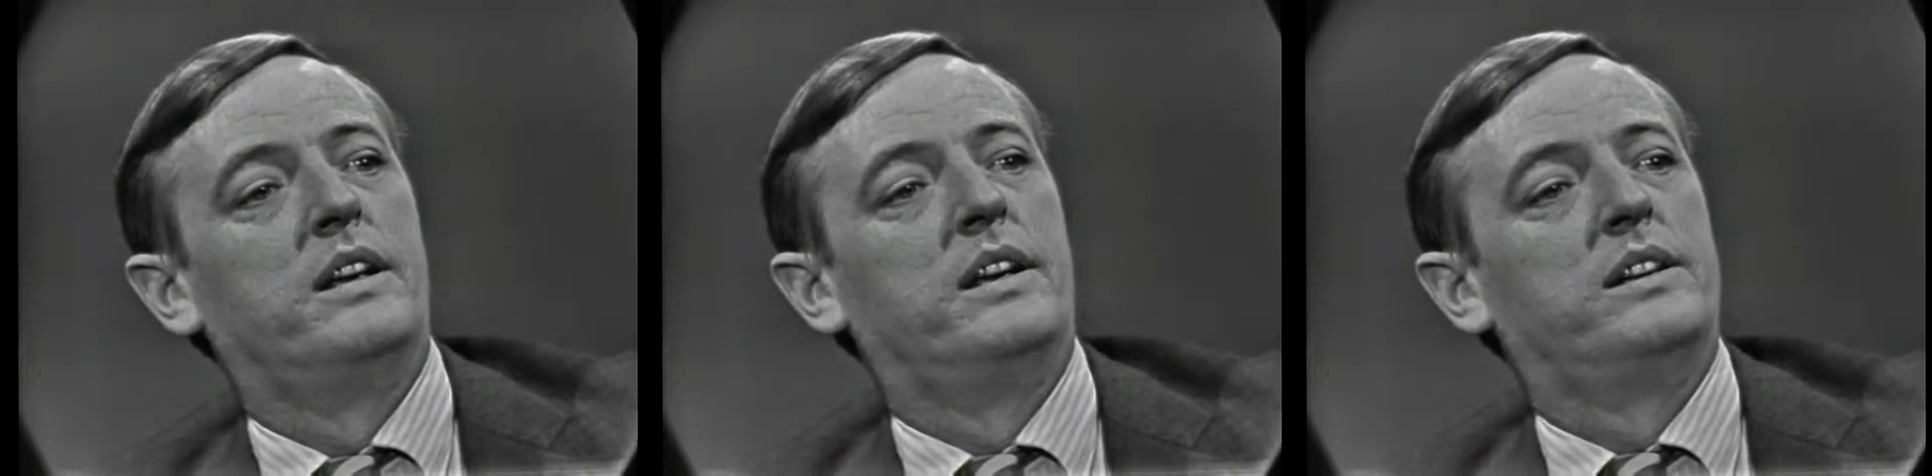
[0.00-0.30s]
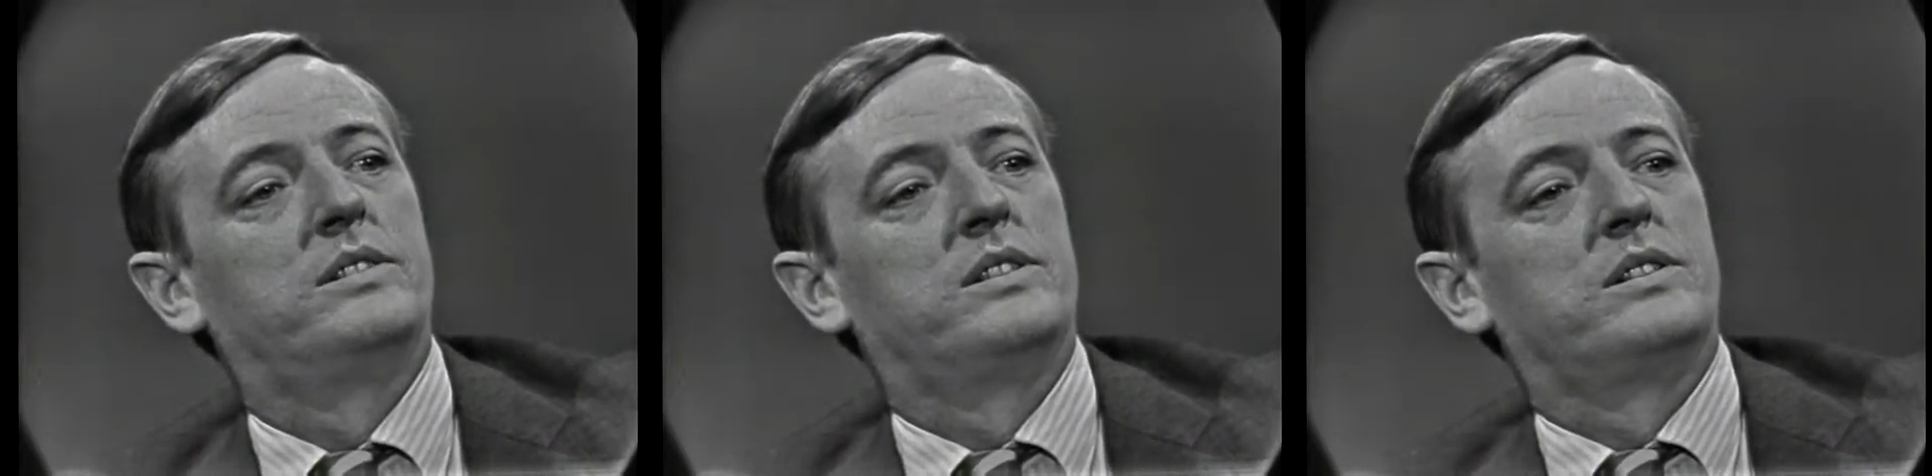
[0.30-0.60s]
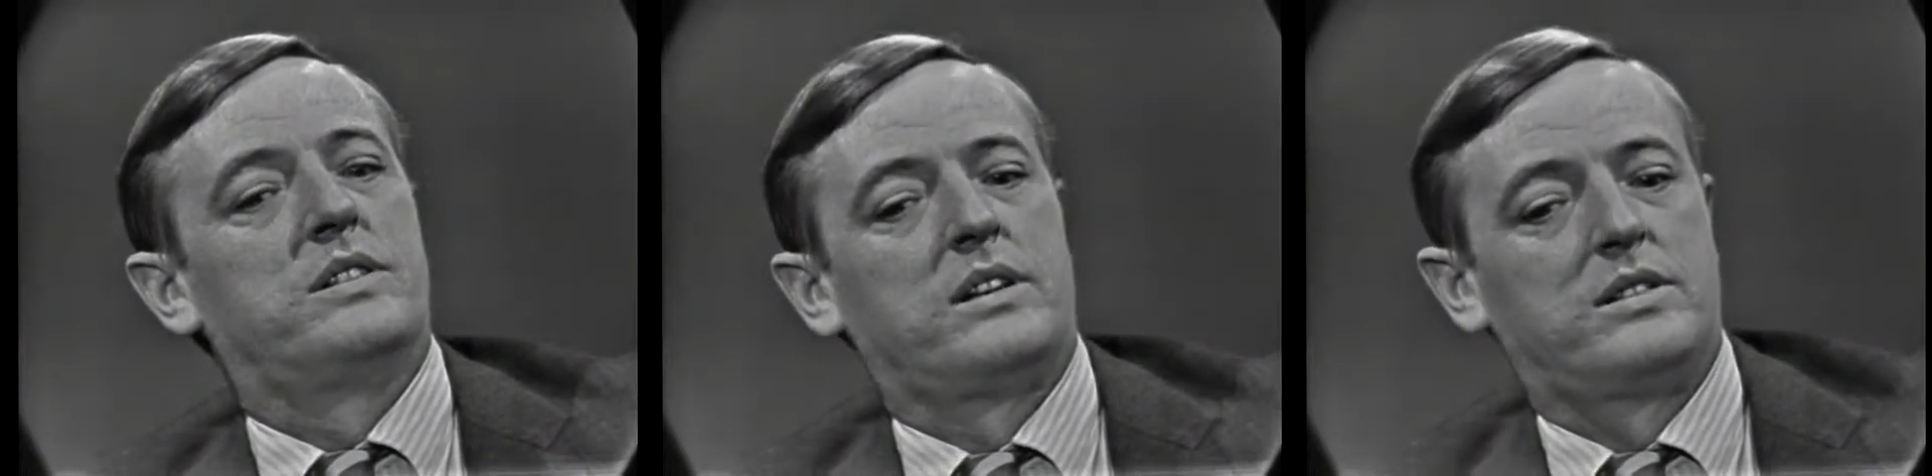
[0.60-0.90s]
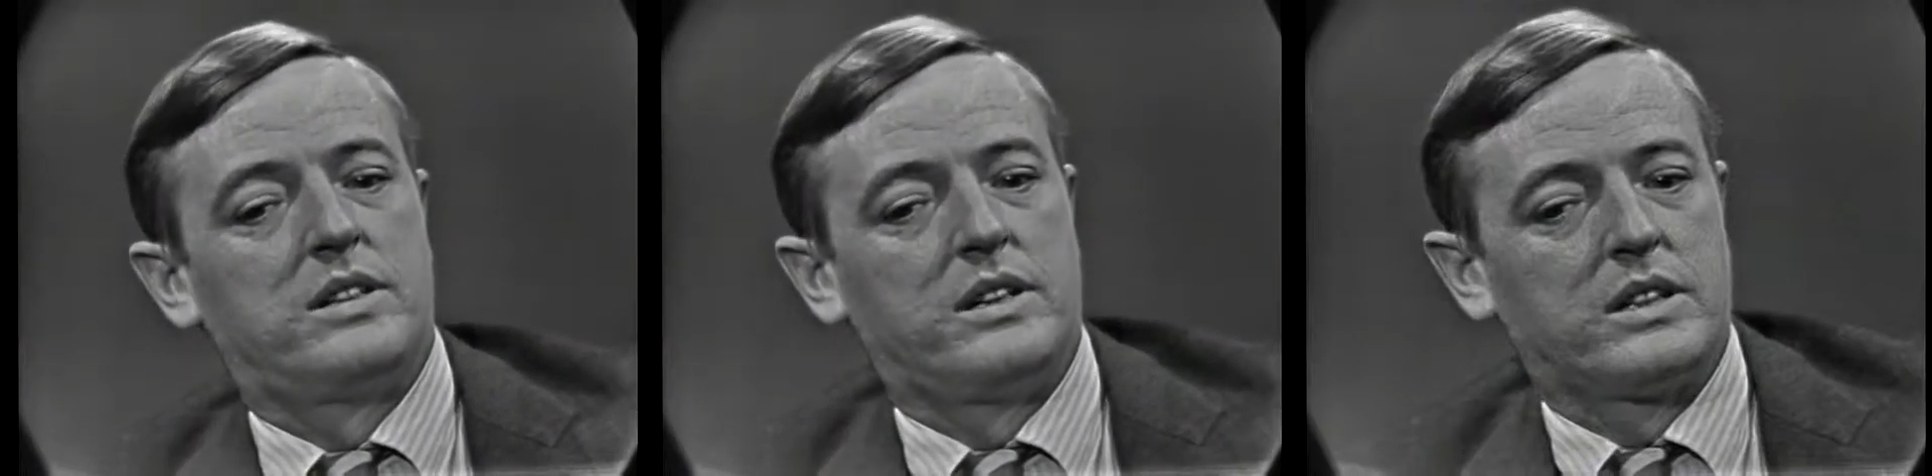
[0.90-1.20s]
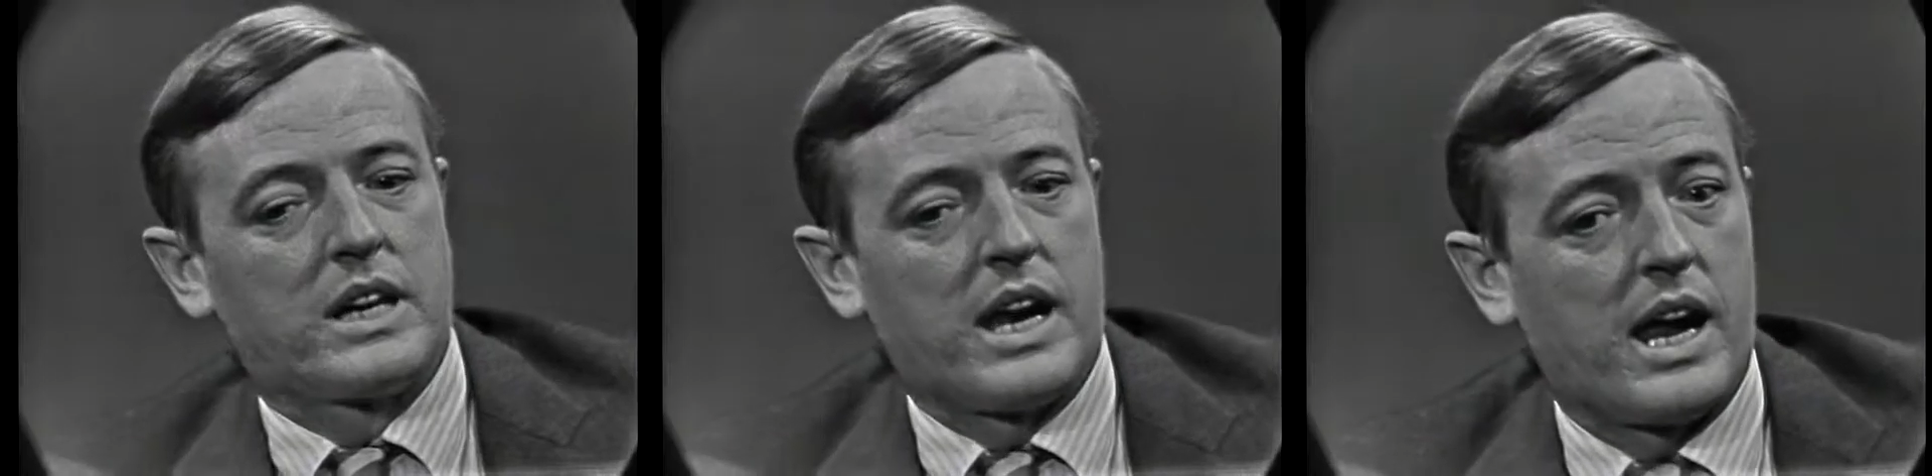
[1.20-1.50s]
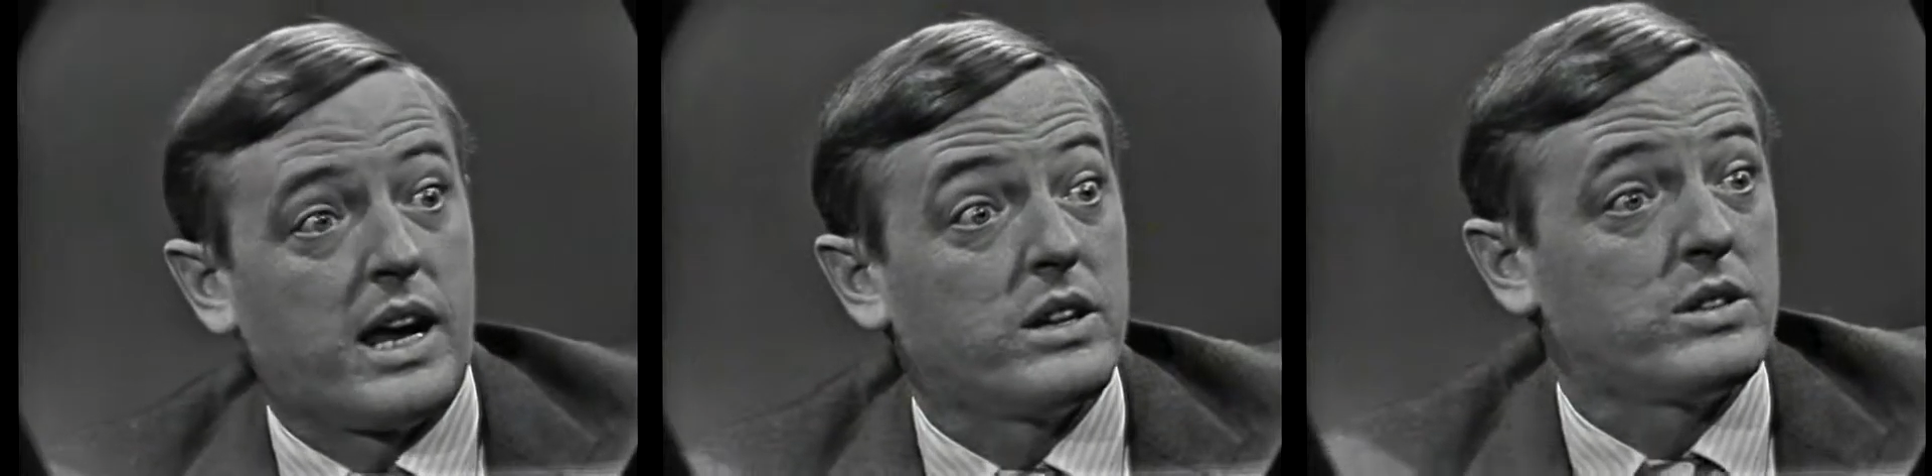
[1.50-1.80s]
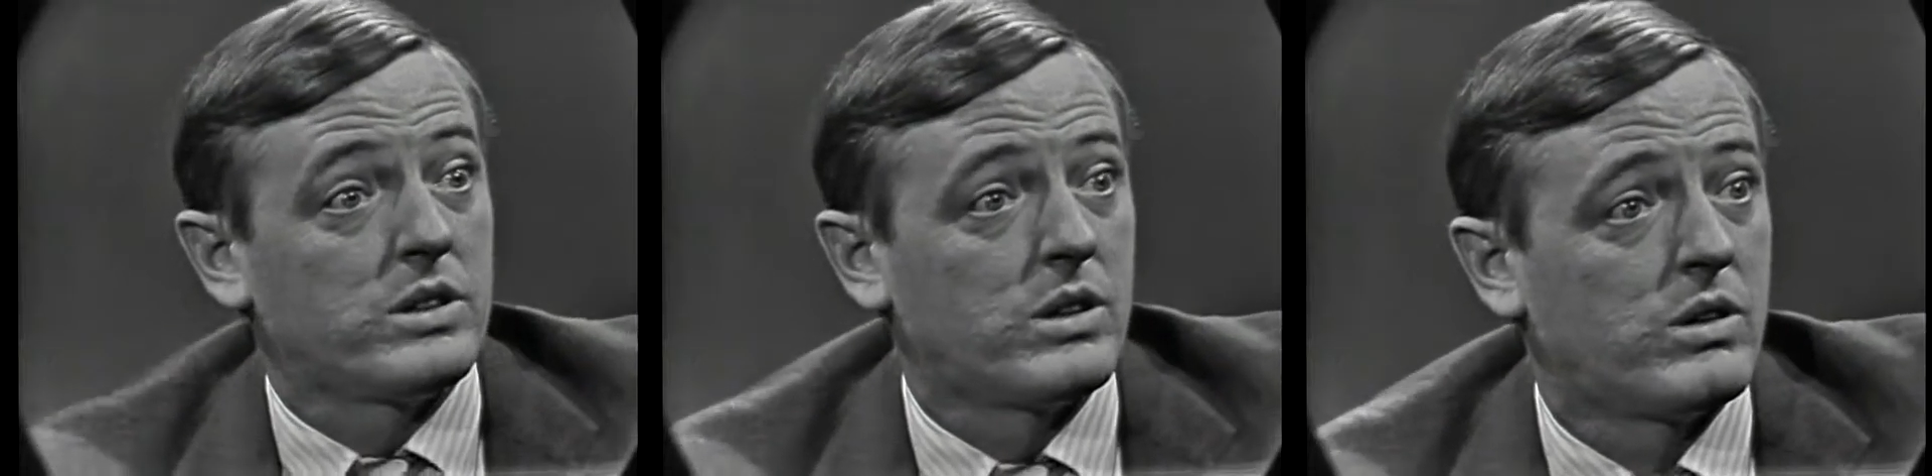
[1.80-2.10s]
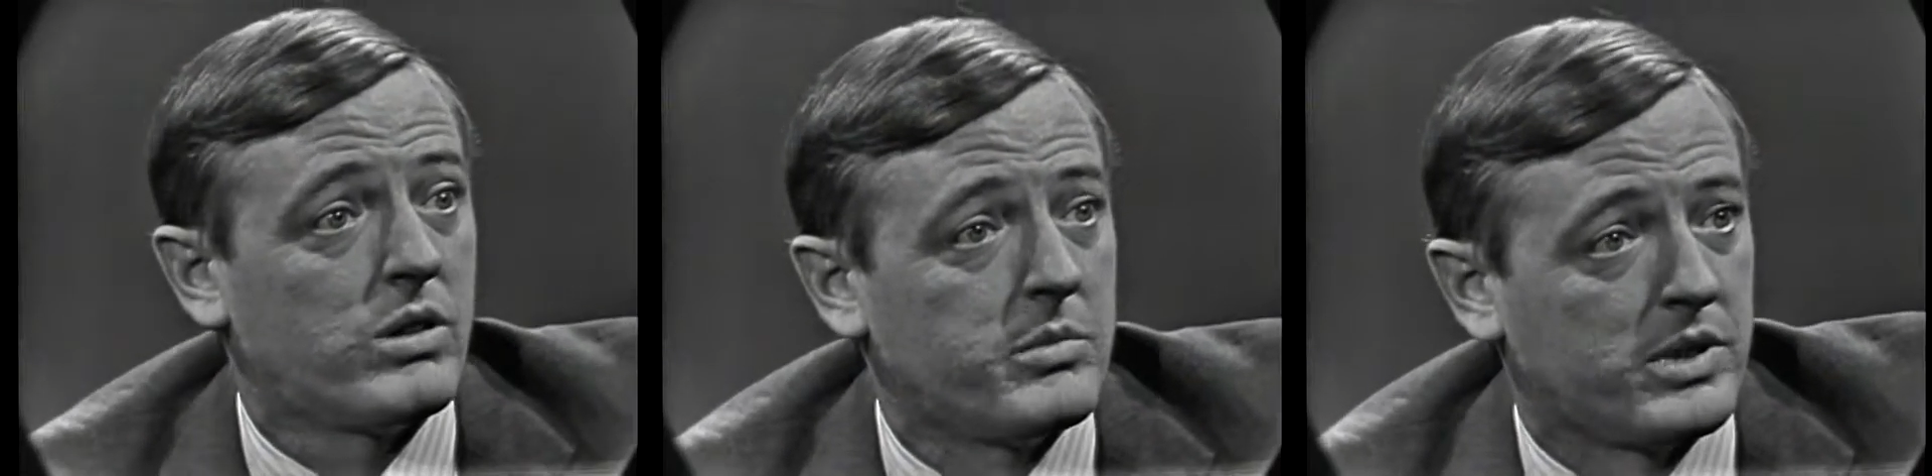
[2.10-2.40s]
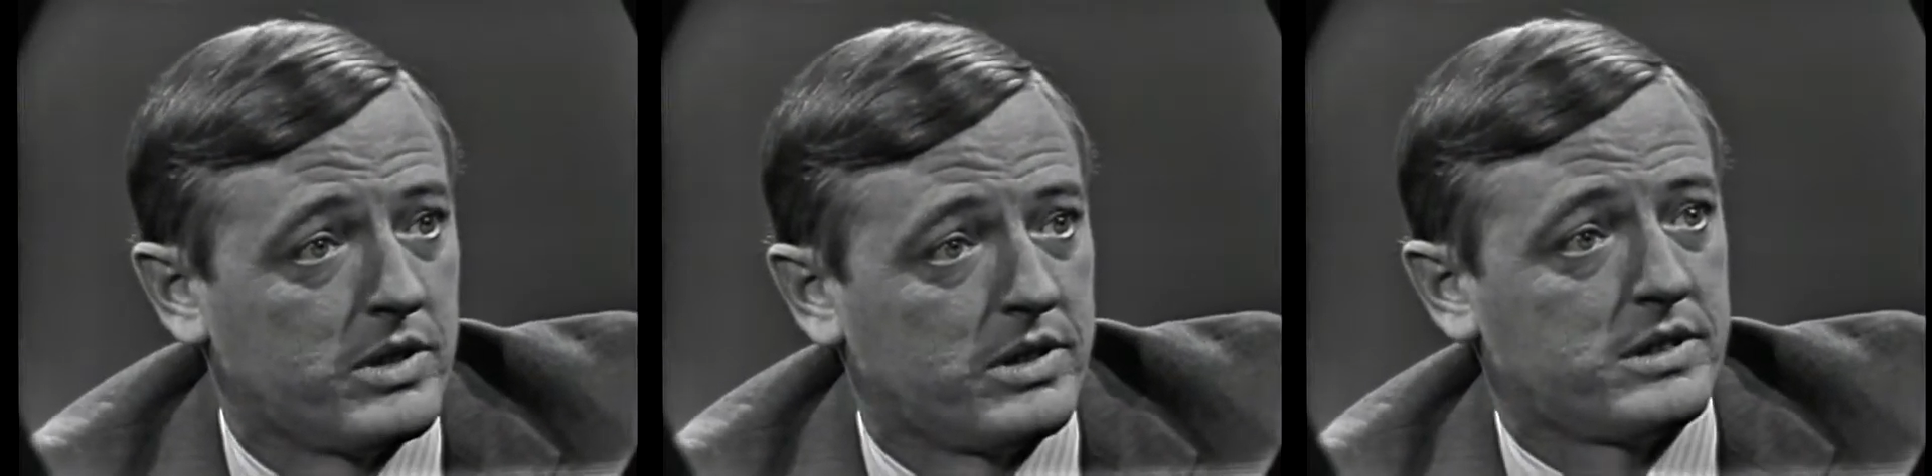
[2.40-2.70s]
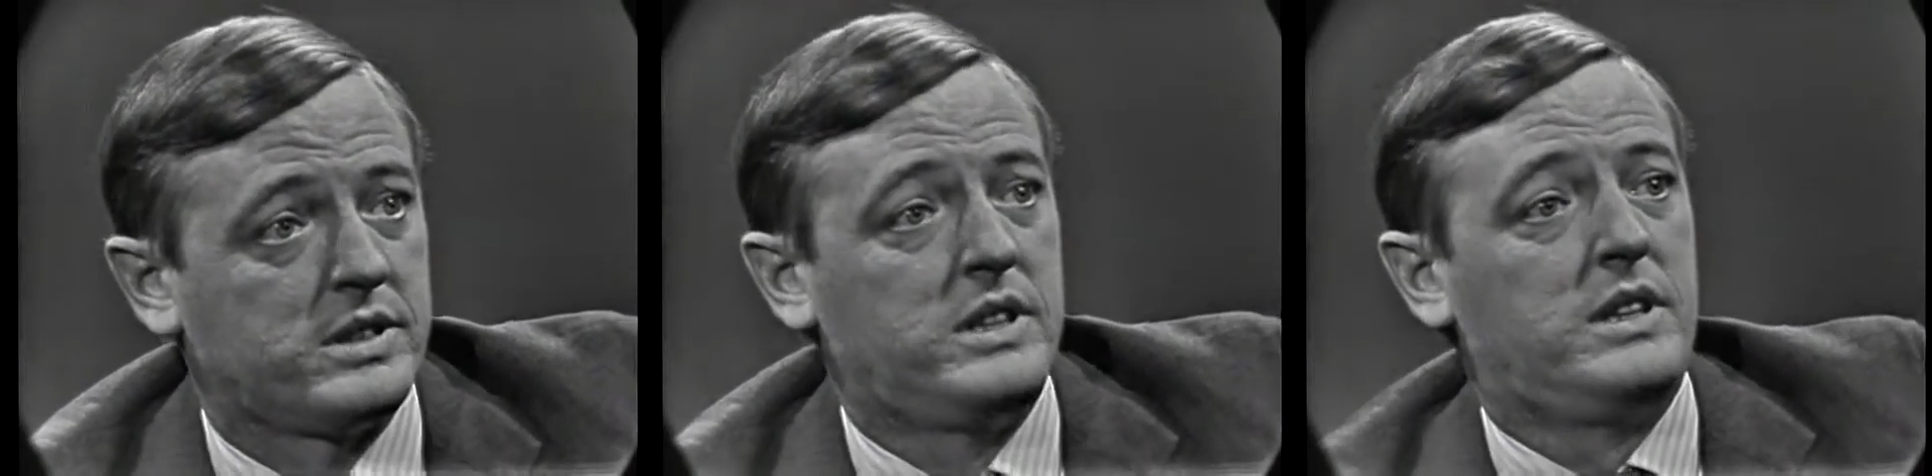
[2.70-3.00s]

is the necessity to catch criminals.